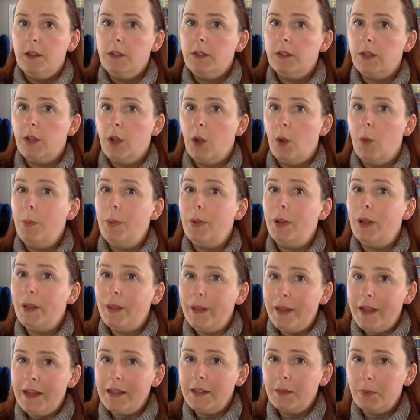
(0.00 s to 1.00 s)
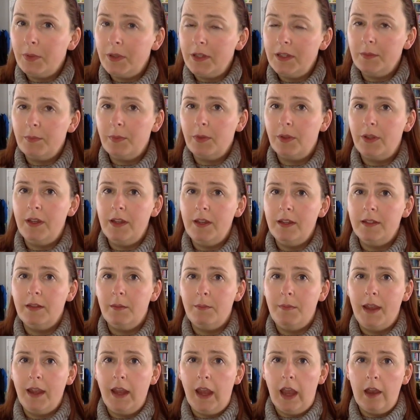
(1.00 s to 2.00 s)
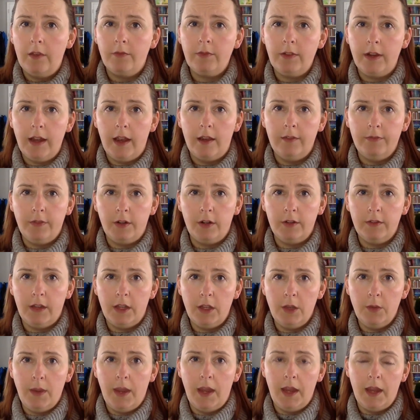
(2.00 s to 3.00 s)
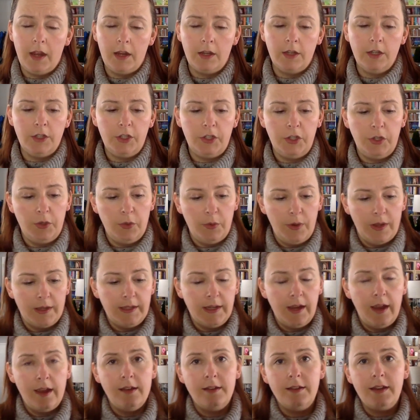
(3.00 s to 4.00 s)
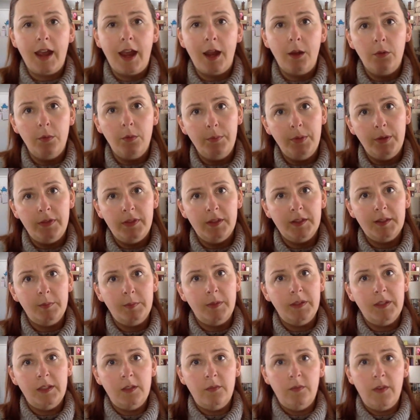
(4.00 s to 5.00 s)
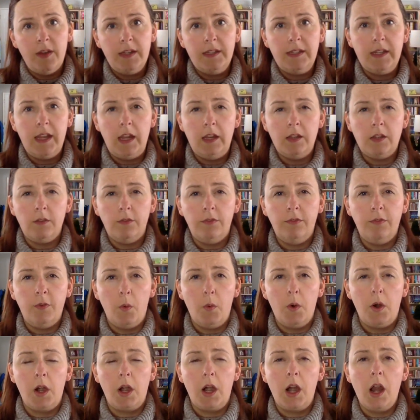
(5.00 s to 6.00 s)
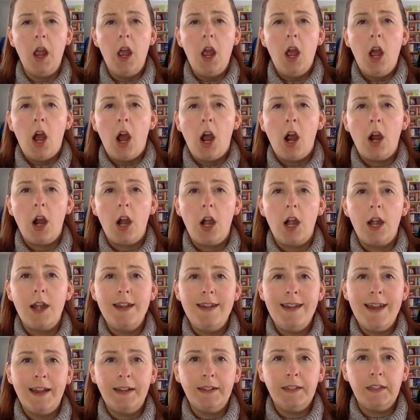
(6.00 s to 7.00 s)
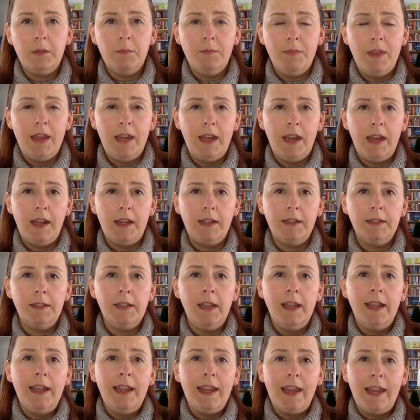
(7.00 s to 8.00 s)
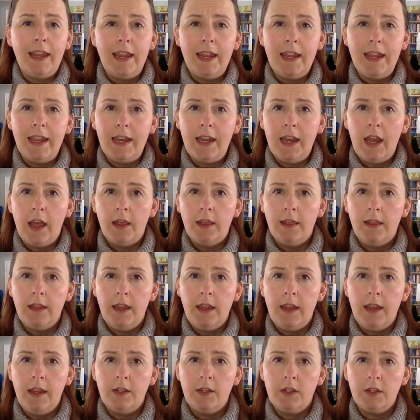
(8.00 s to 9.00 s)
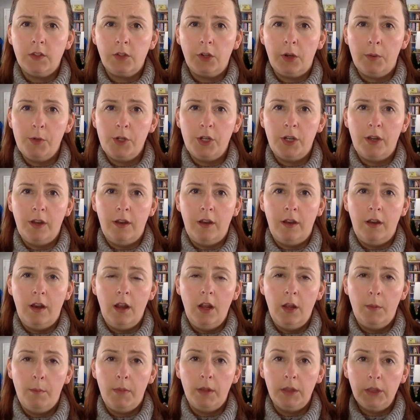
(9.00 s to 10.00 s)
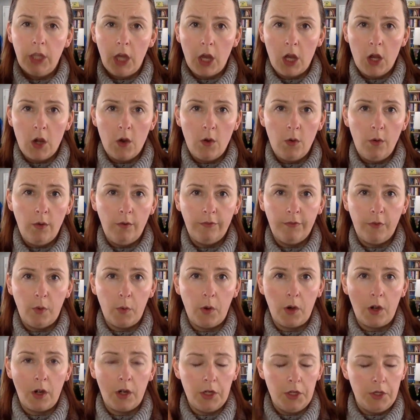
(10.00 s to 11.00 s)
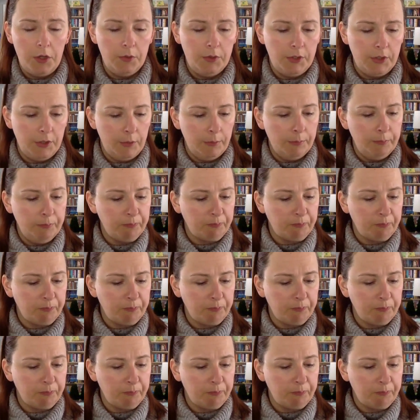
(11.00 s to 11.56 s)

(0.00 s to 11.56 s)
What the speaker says: So please, please, please make every effort that you can to attend. I will put the specific date for our next meetings in the description below for YouTube.